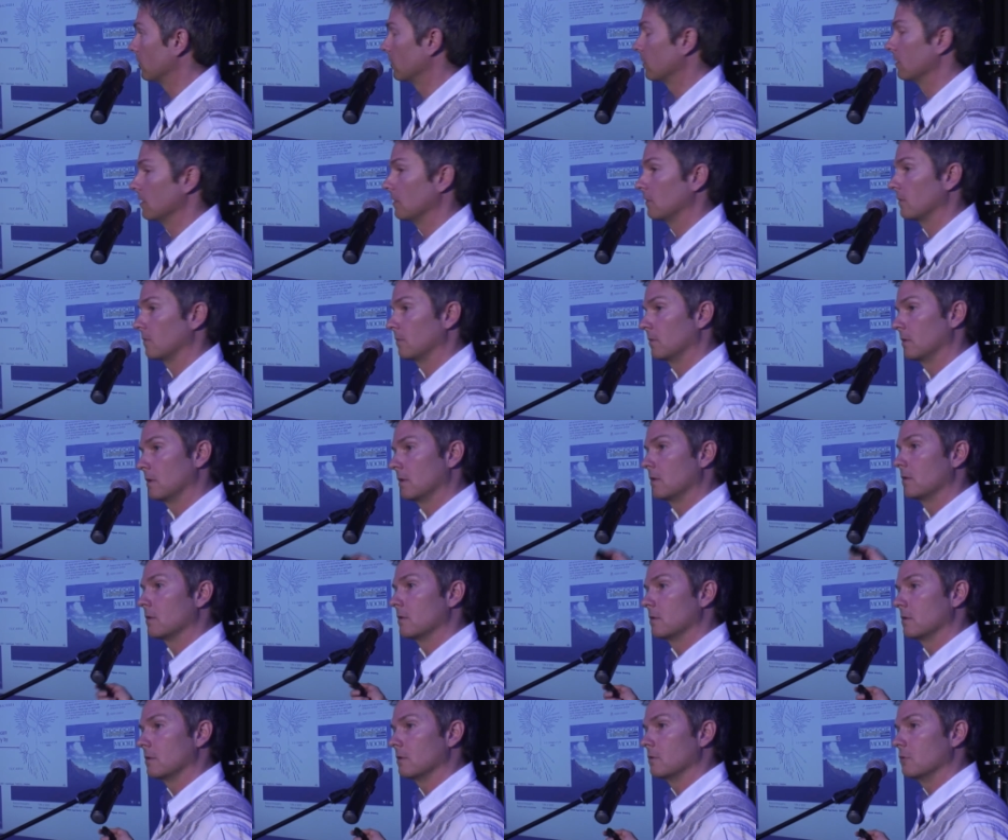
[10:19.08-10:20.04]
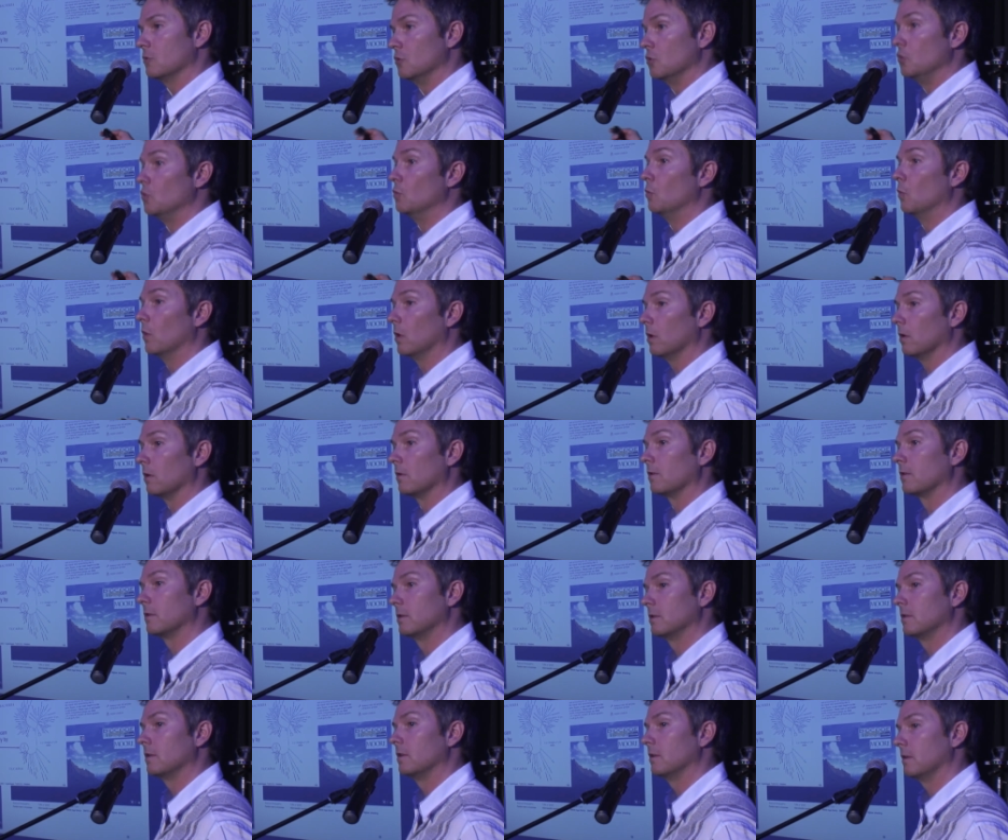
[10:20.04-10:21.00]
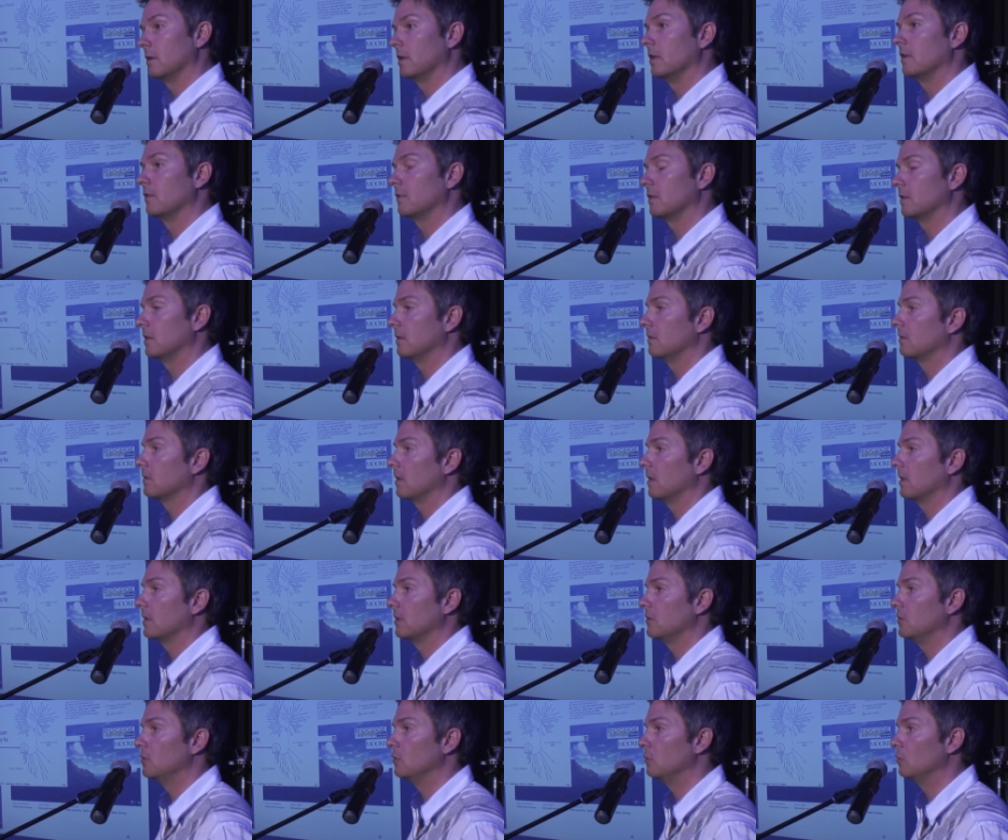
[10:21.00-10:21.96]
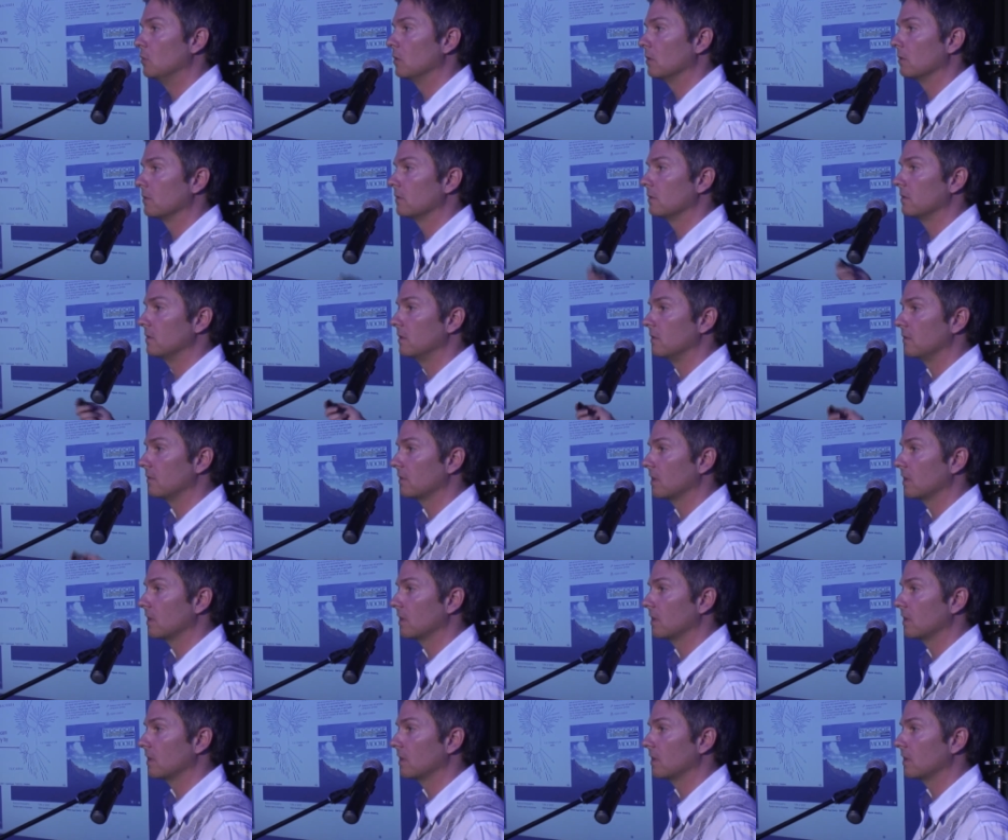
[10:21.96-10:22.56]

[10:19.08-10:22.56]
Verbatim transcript: to look at this new world. It is an entirely new world to